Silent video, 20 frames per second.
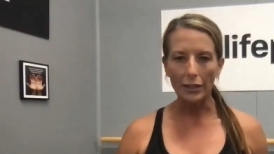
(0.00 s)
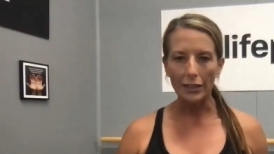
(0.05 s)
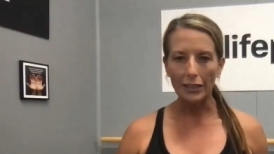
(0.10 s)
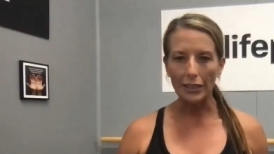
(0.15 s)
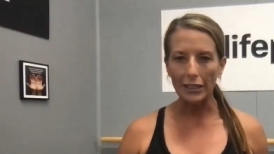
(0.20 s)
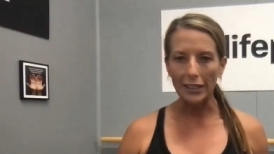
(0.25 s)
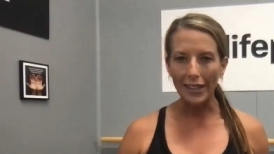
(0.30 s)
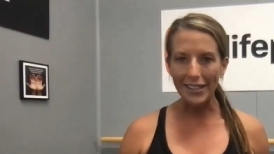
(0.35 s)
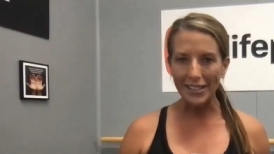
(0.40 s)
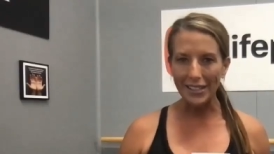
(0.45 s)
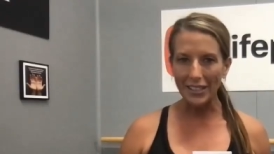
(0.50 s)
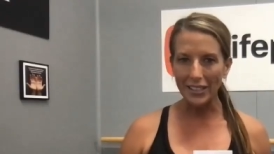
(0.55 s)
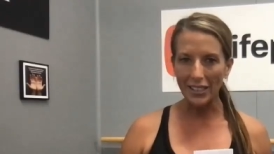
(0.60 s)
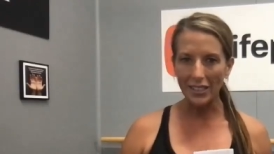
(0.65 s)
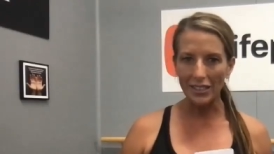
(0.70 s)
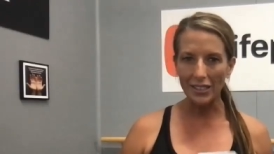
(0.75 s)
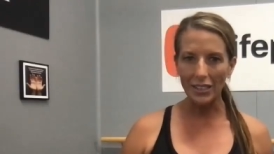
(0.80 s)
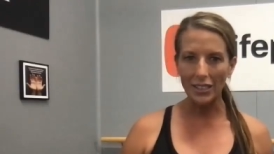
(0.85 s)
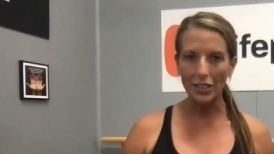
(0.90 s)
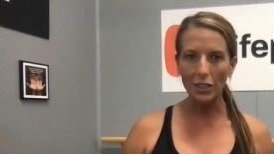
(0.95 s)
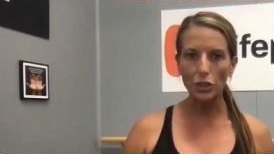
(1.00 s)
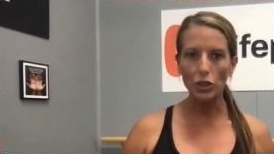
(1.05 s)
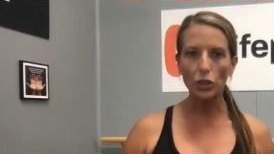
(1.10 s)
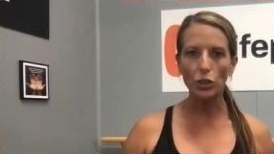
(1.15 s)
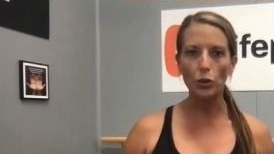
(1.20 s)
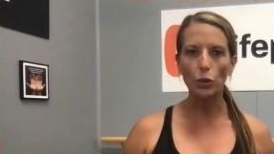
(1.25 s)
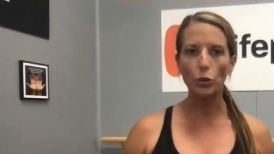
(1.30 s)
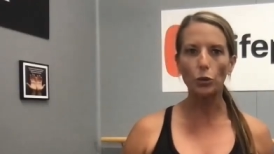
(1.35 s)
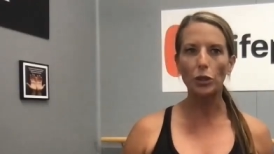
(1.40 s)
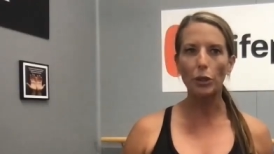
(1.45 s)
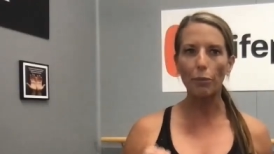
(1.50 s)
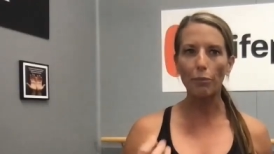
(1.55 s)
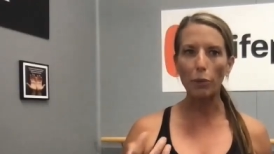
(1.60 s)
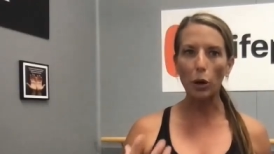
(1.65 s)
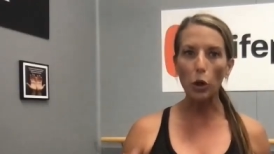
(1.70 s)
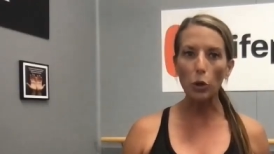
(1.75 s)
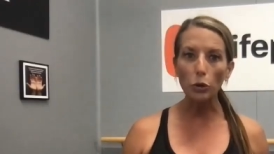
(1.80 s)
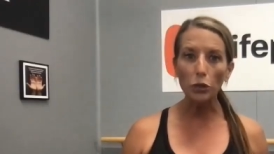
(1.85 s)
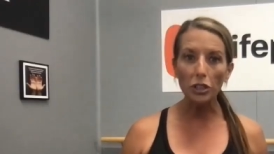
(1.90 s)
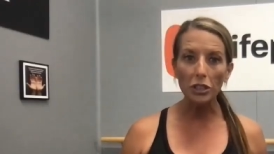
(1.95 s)
the light intensity to the
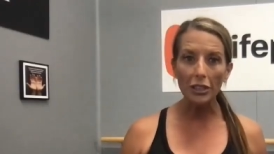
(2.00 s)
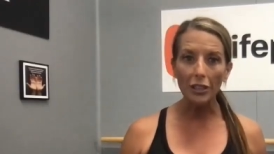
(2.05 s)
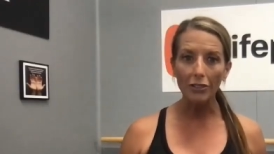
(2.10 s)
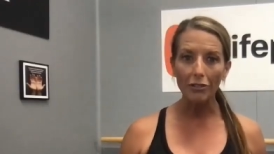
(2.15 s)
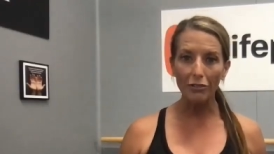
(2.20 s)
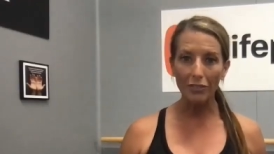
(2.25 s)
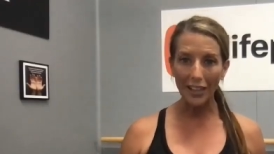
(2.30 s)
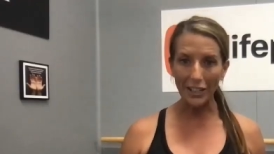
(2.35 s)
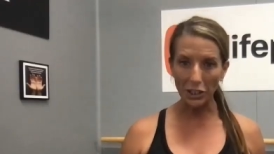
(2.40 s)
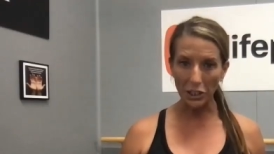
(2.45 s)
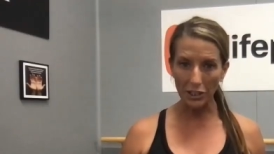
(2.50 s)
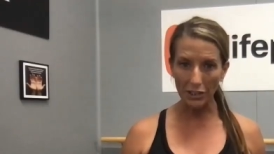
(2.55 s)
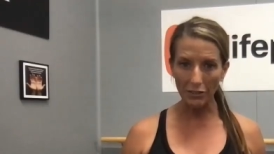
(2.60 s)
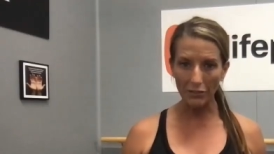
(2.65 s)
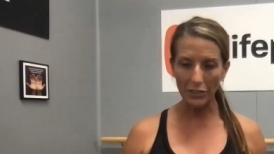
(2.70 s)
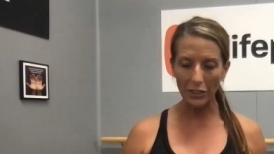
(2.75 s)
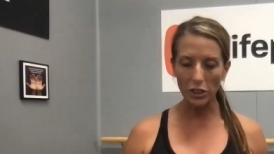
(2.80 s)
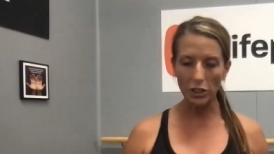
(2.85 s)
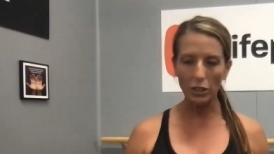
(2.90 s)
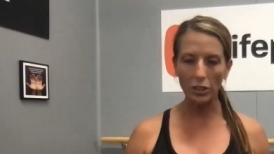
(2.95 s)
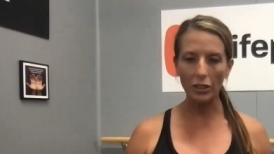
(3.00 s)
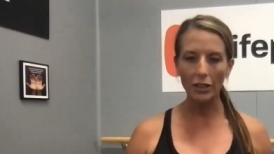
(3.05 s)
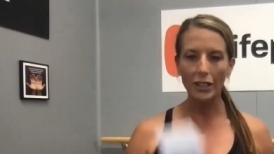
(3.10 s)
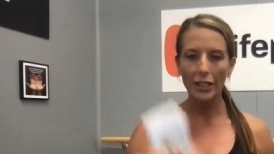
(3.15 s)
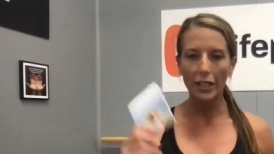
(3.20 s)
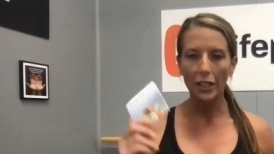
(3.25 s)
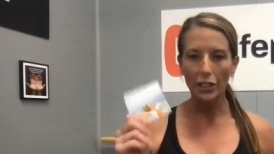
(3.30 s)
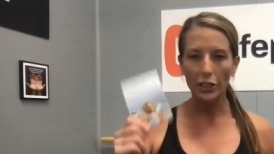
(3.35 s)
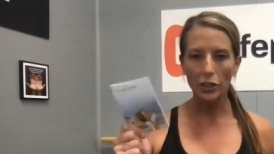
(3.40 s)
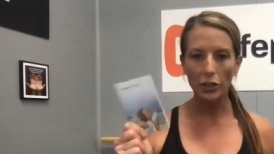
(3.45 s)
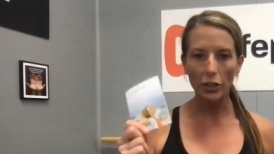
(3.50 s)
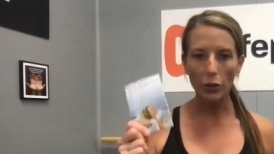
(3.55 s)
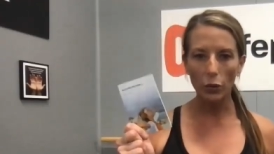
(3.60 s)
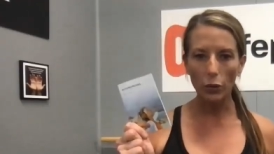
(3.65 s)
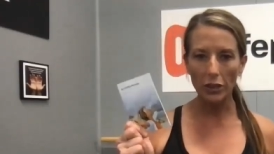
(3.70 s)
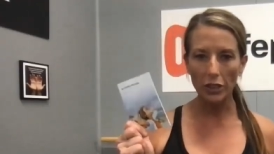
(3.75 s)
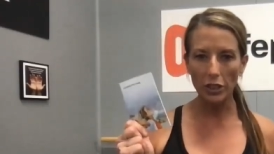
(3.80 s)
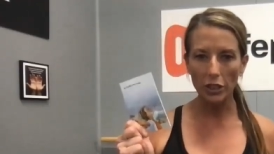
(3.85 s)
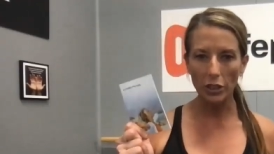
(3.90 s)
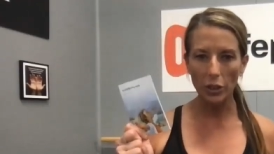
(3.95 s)
pulsed flashing feature, you're going to
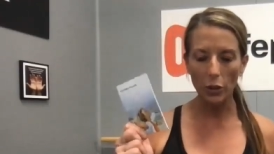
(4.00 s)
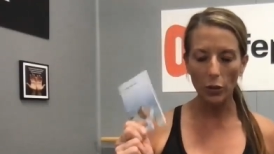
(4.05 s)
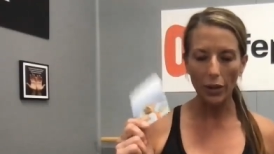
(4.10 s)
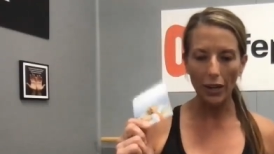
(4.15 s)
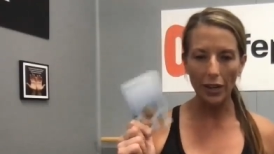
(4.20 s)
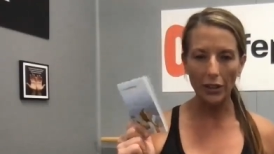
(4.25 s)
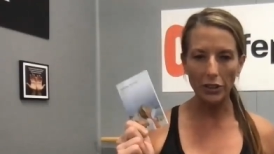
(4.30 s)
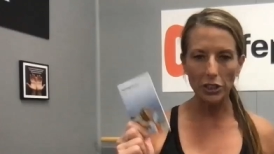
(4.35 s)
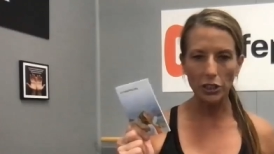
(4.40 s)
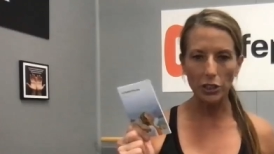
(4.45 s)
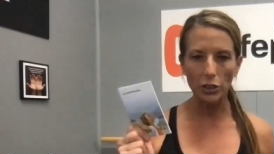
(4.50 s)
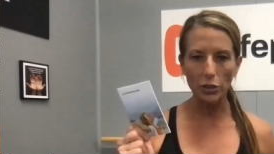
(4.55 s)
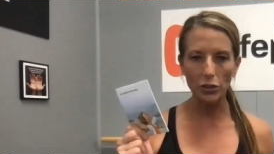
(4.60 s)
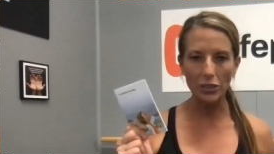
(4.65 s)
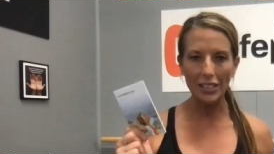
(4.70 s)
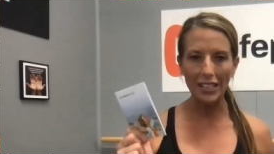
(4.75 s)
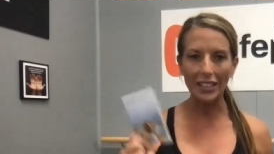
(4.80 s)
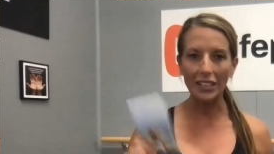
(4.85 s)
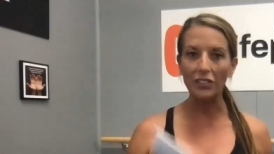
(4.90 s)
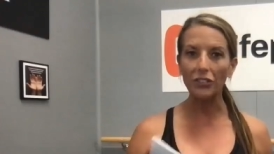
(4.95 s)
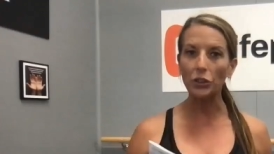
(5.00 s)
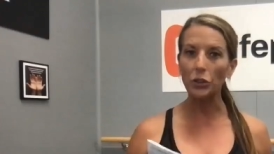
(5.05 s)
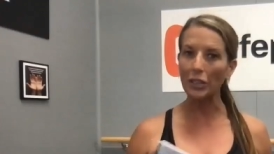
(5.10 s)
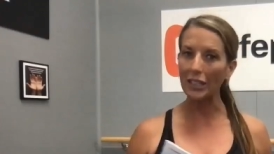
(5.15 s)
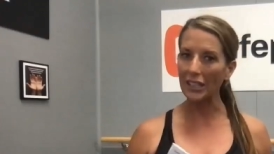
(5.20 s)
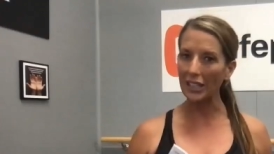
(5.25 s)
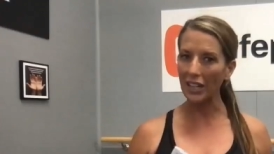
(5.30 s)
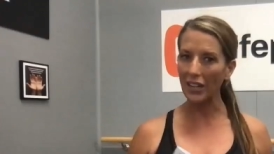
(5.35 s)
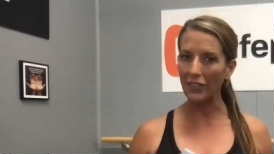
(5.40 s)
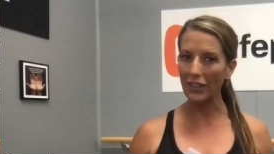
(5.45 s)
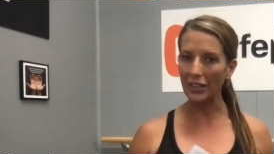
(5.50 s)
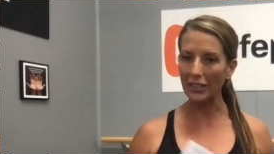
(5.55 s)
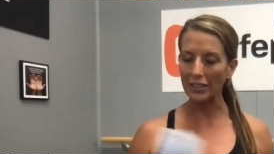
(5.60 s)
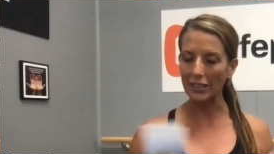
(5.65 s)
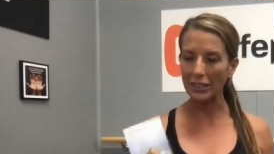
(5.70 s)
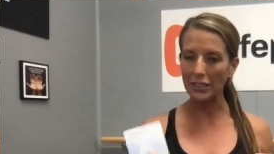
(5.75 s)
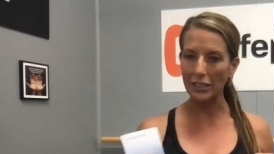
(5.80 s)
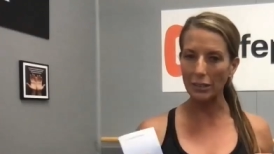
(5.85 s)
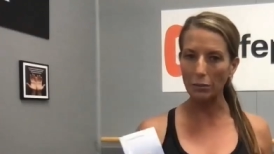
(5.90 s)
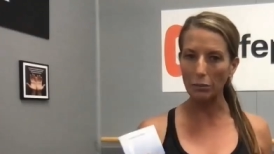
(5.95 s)
want to know how to use that if you can't have
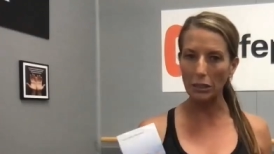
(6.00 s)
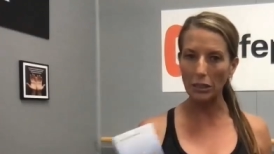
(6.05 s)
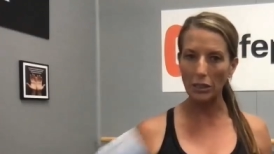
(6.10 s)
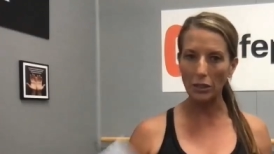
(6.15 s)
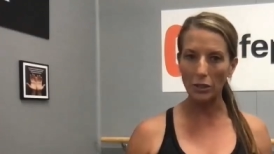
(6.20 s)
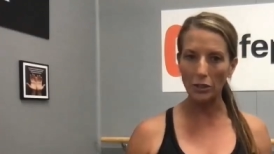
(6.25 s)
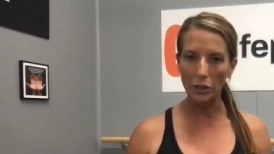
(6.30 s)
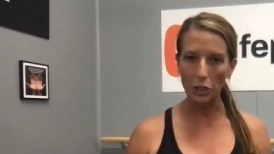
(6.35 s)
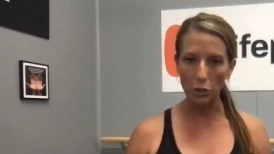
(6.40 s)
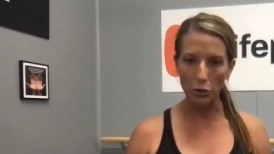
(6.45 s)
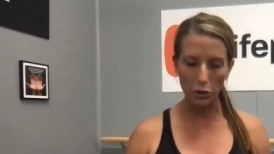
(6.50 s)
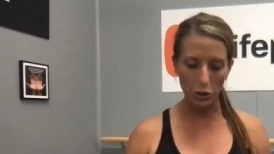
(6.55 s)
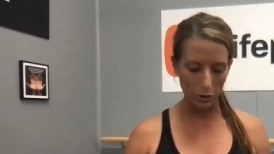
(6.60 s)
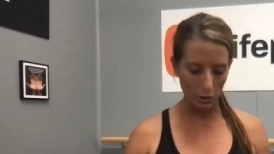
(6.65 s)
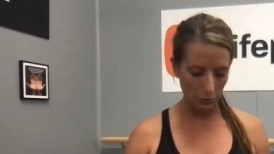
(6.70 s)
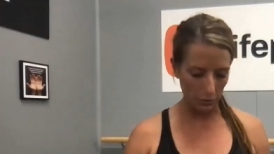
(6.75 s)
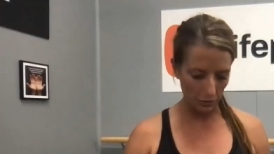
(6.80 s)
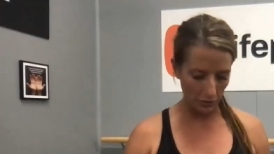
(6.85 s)
access to me on YouTube.